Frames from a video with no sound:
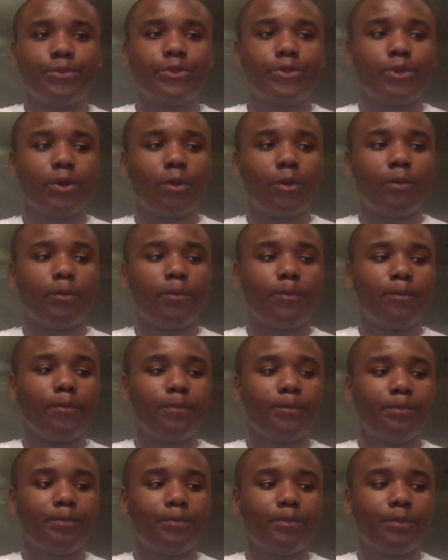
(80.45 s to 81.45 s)
So,
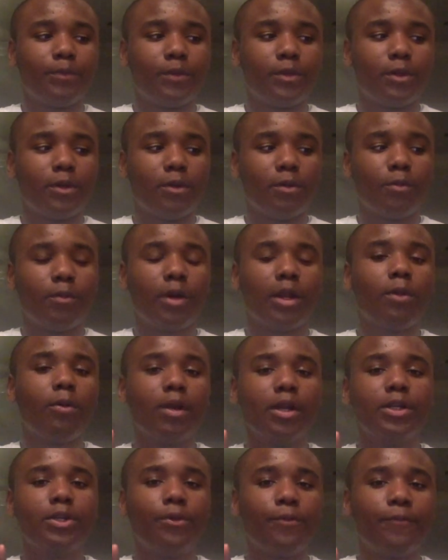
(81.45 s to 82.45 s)
what I
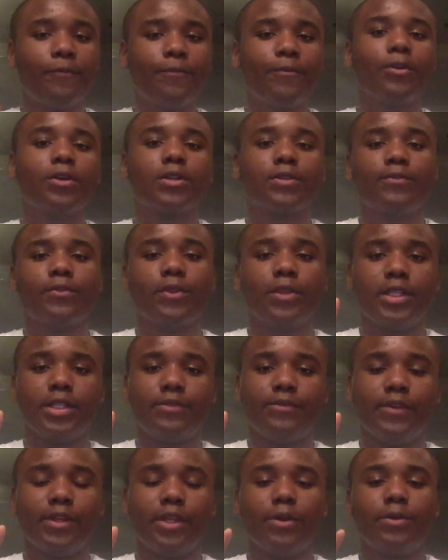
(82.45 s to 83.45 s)
want to do first for this
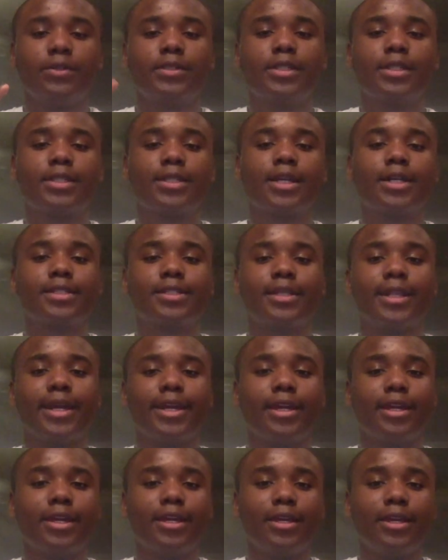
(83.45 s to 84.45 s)
video is discuss like